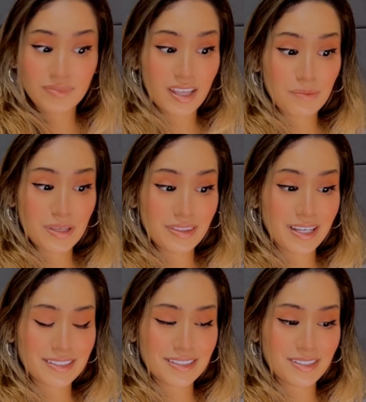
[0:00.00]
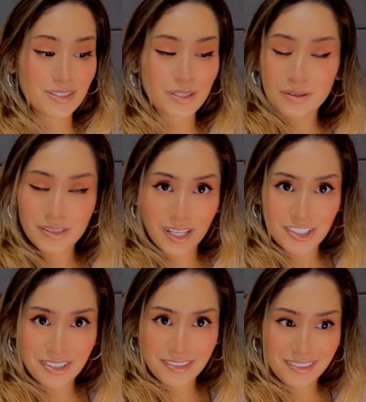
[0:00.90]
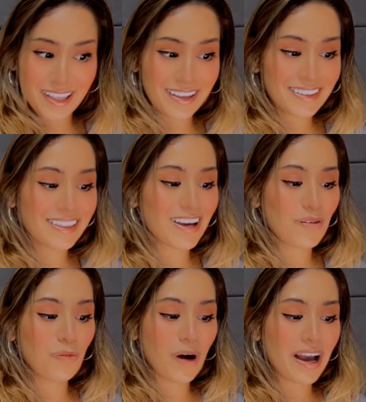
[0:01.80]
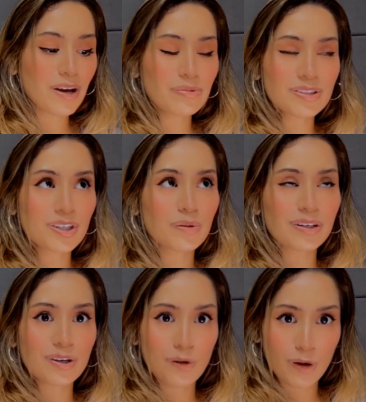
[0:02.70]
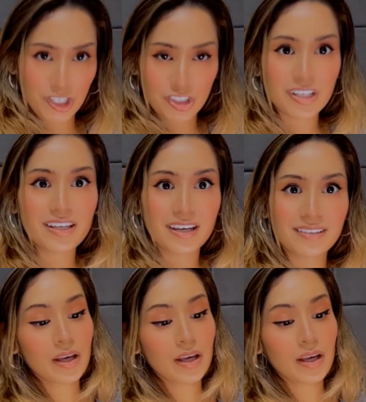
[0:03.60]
I mean, that's so sketchy. Like, why was no one questioning it?